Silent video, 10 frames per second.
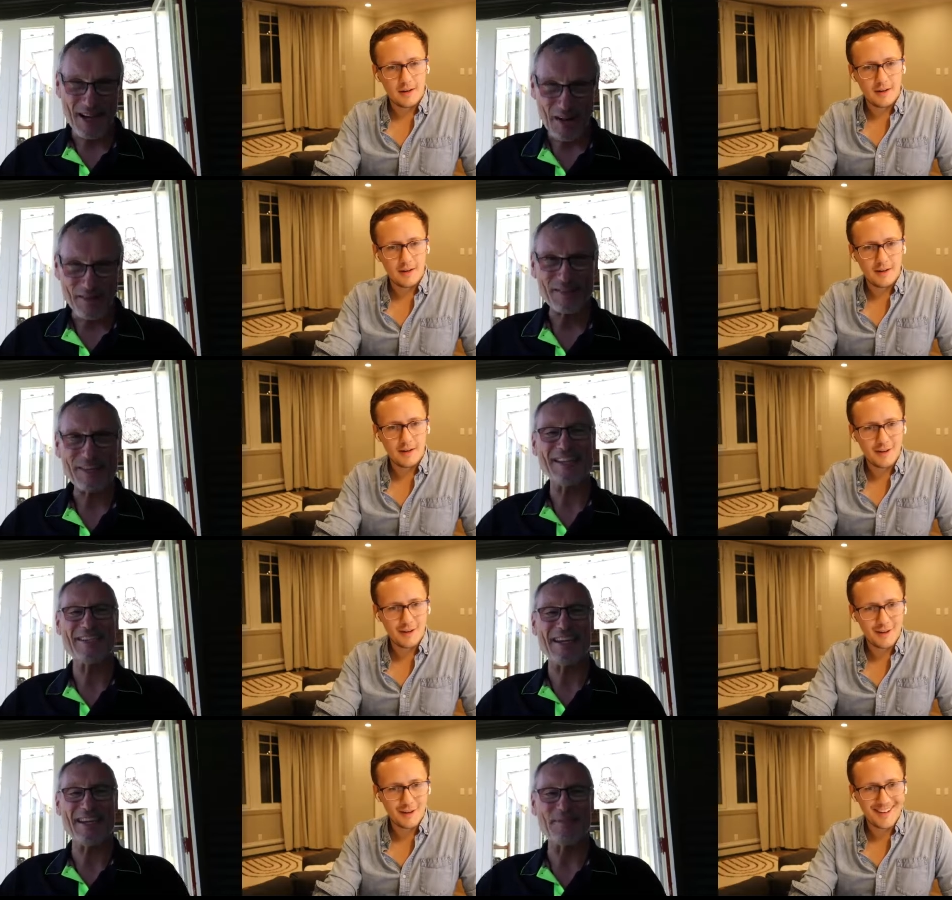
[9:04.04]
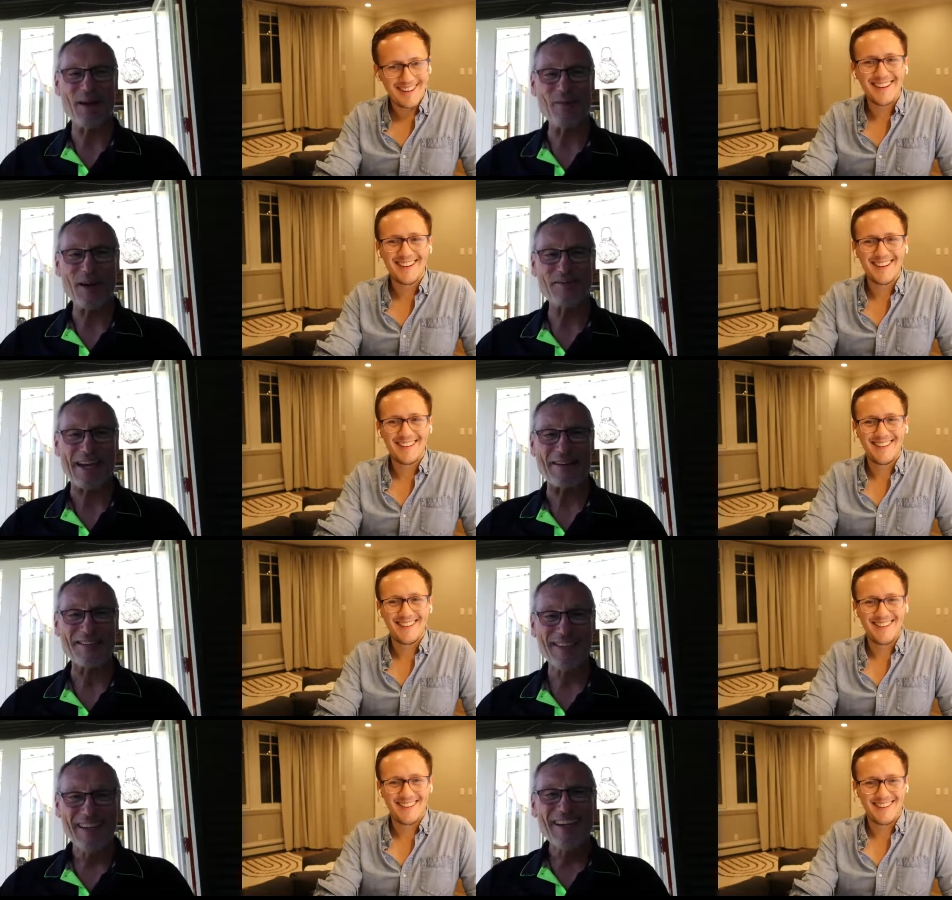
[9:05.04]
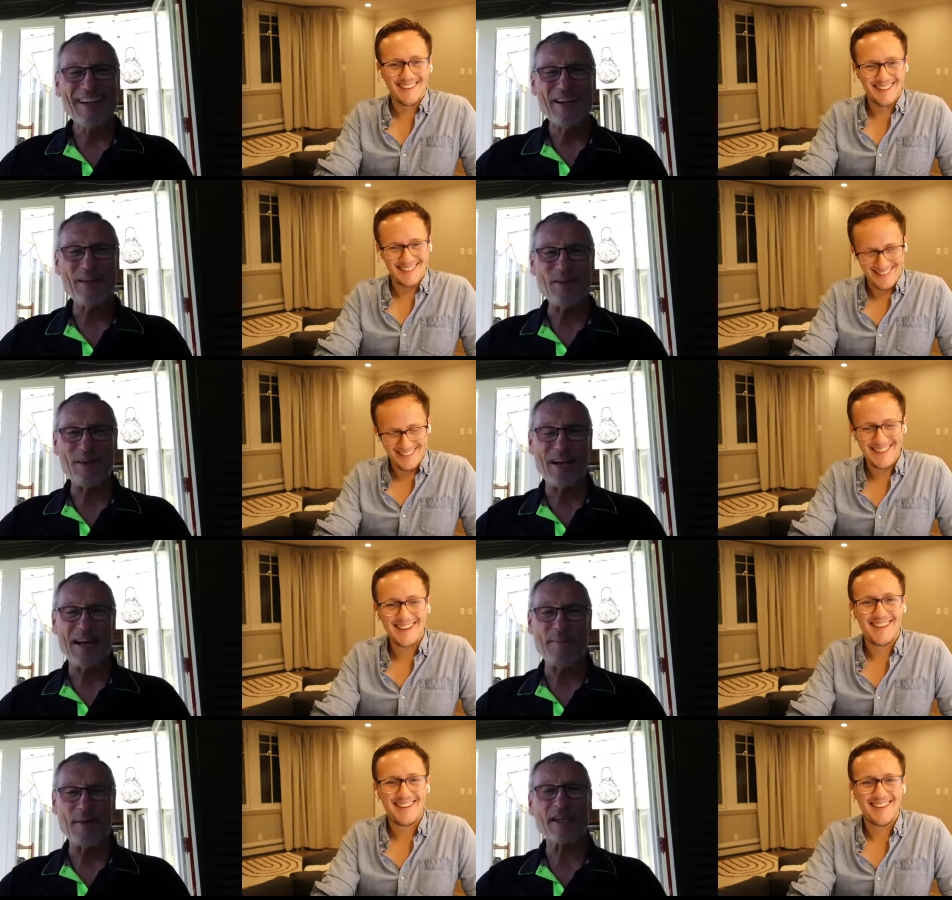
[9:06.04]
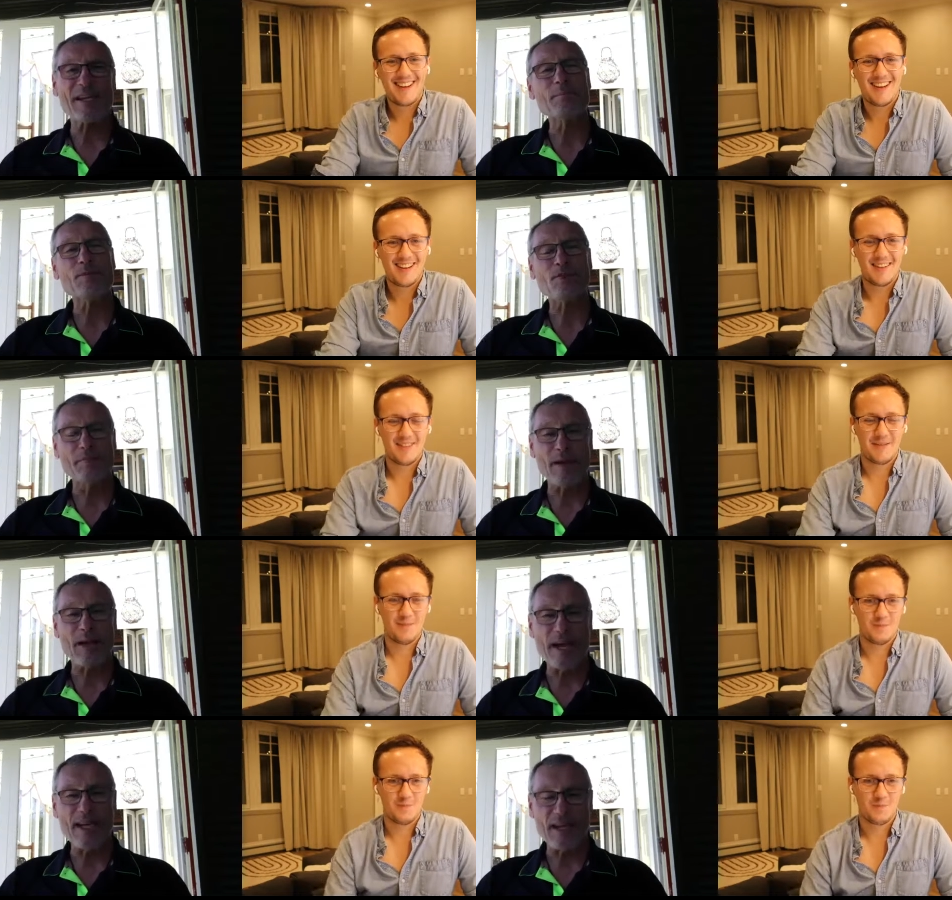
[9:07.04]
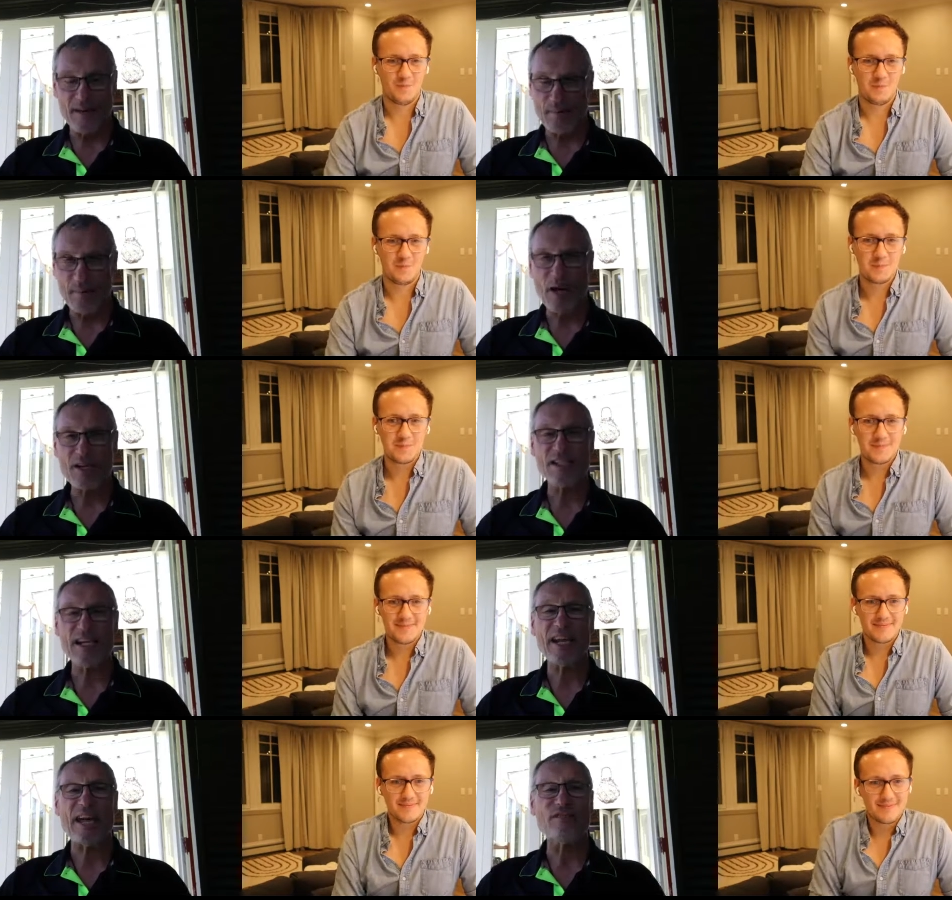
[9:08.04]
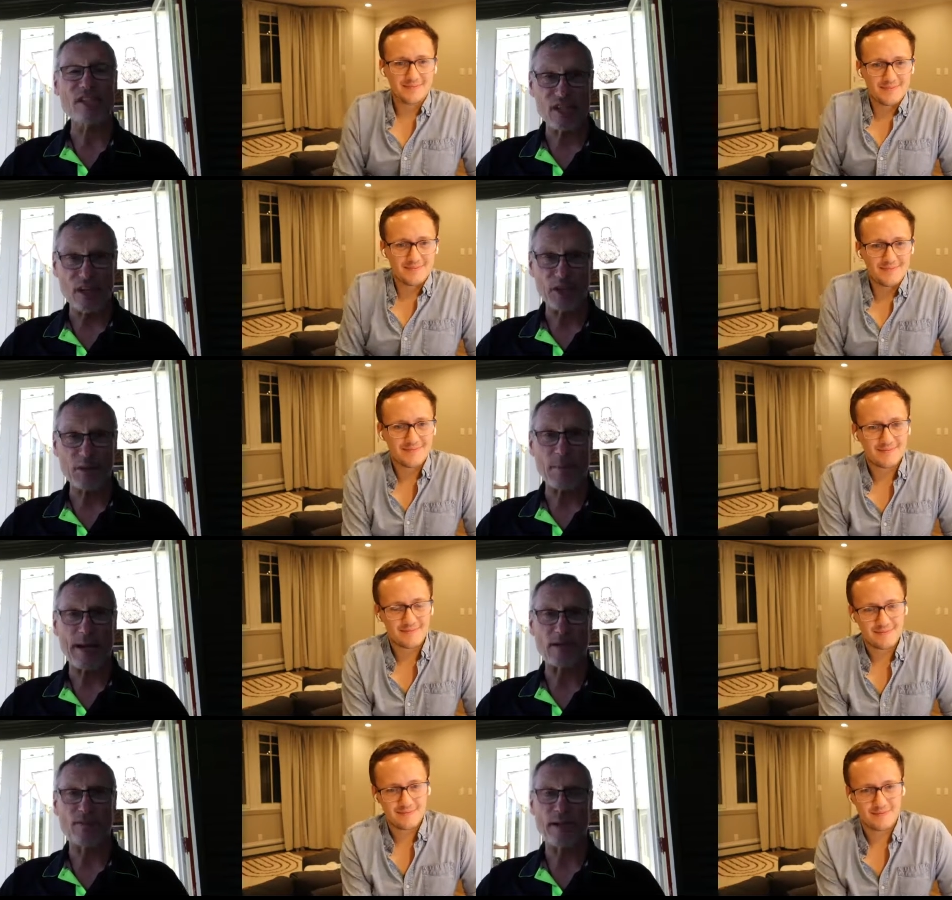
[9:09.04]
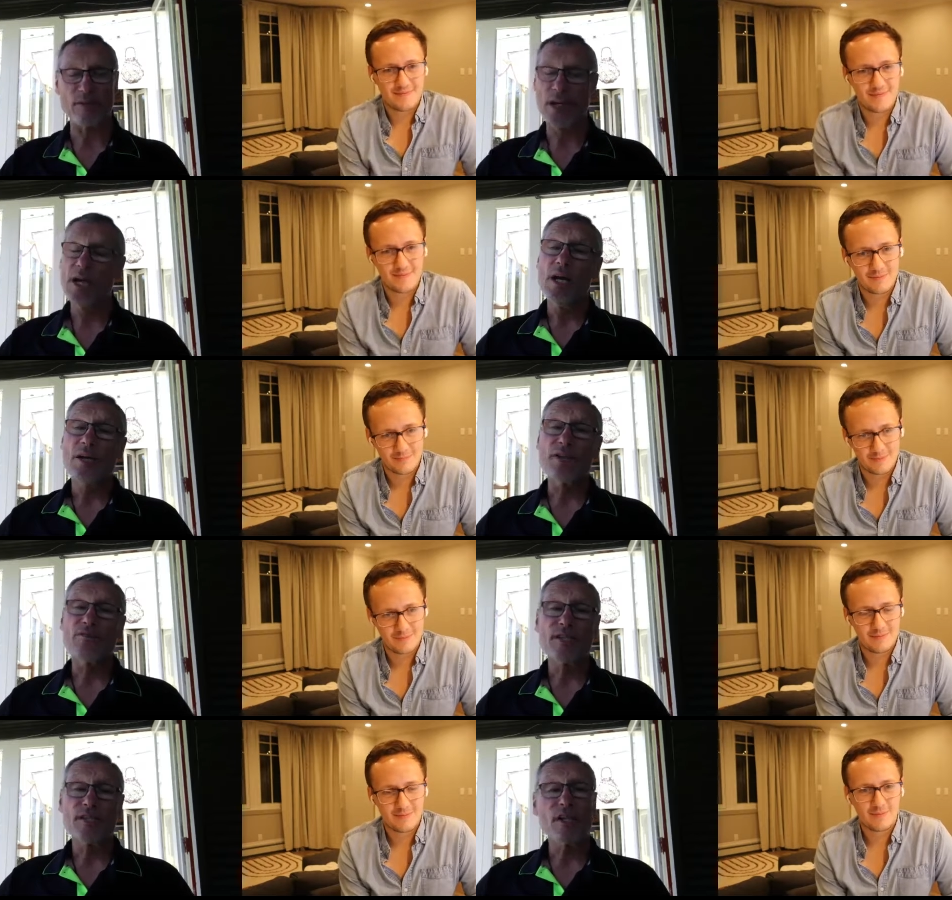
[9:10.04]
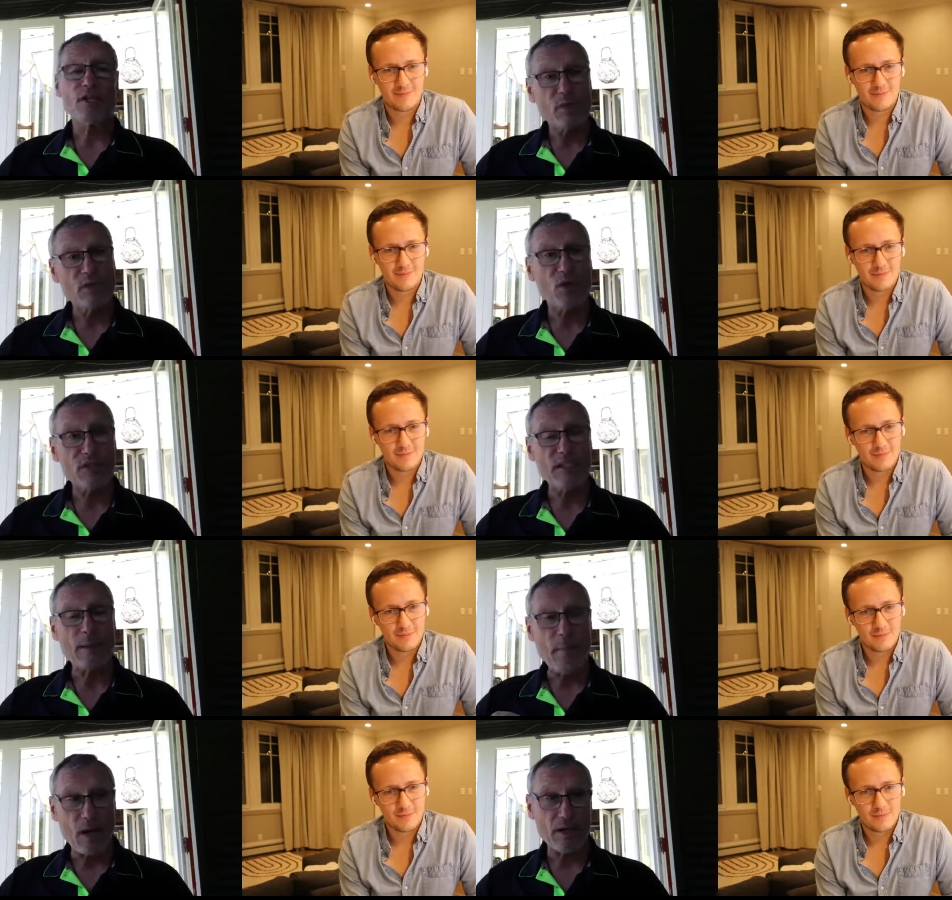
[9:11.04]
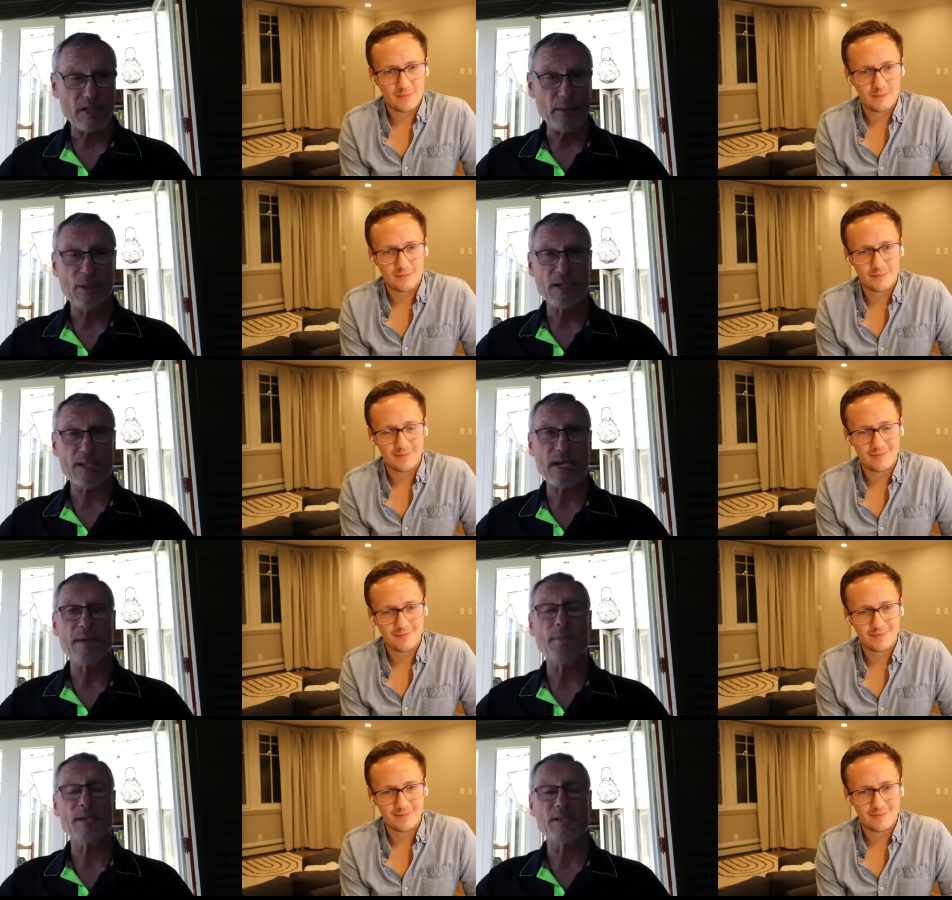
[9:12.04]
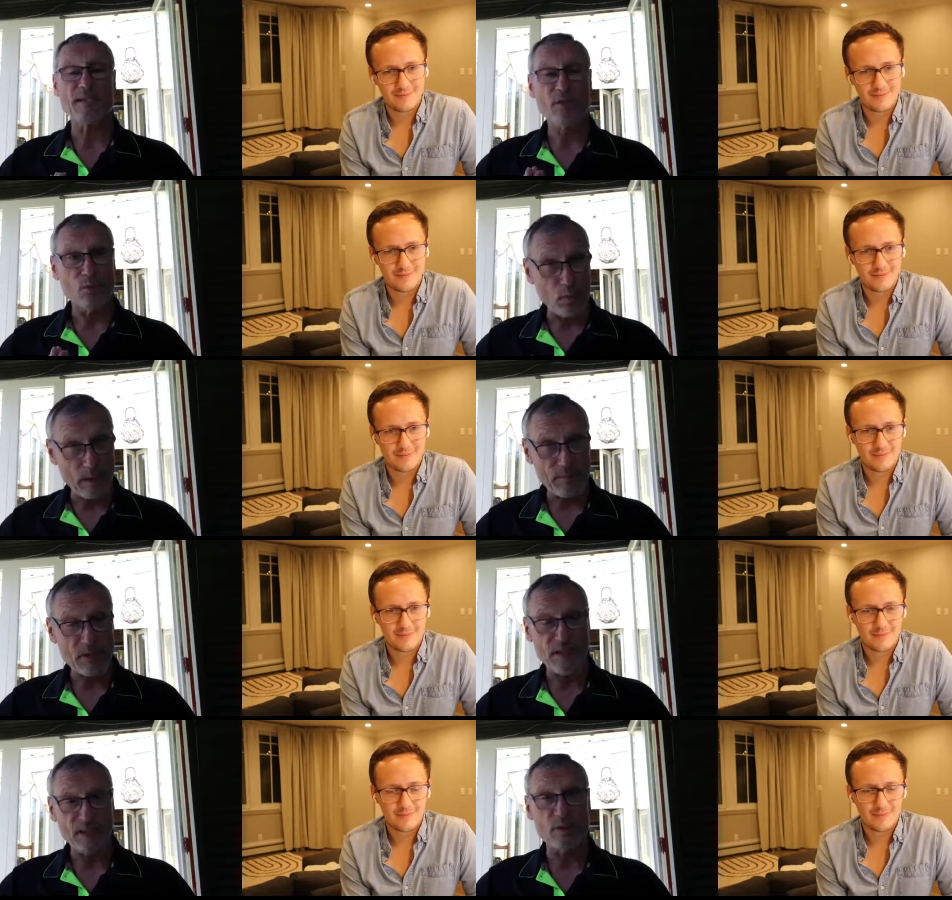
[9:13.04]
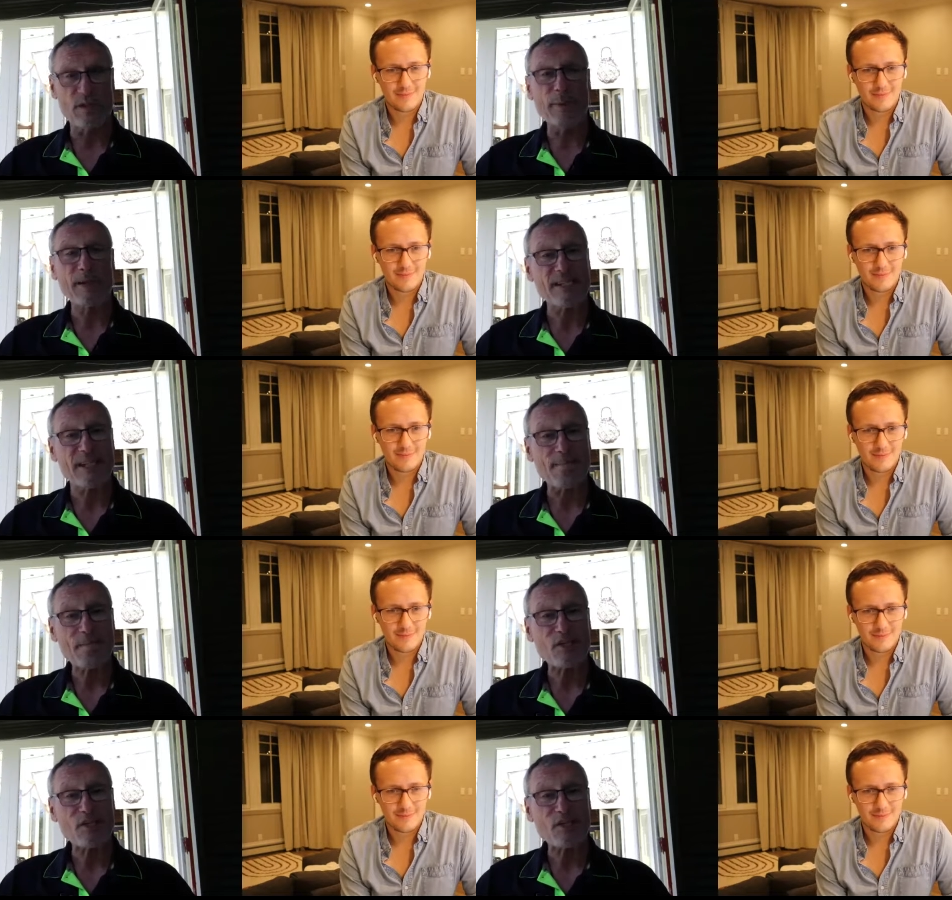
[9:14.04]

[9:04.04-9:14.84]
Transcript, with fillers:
Speaker 1: half is, is my wife, Karen, who um, comes from a marketing and research background the research was not into marketing per se, but into website usability.